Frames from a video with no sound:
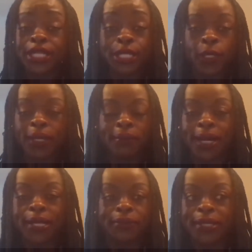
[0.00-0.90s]
It
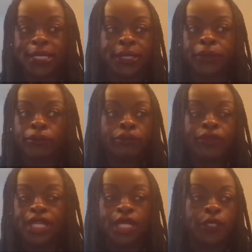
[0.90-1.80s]
might mean
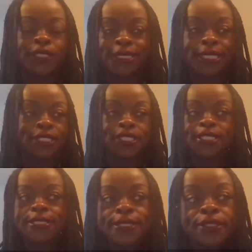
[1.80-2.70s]

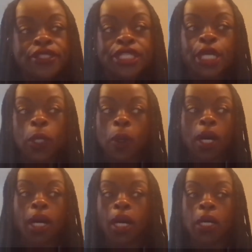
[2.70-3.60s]
saying, listen,
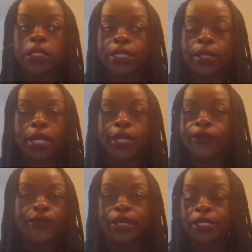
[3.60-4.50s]
I
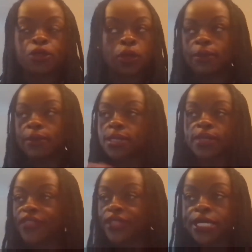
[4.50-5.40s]
know you got 20
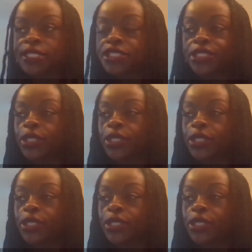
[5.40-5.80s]
million things.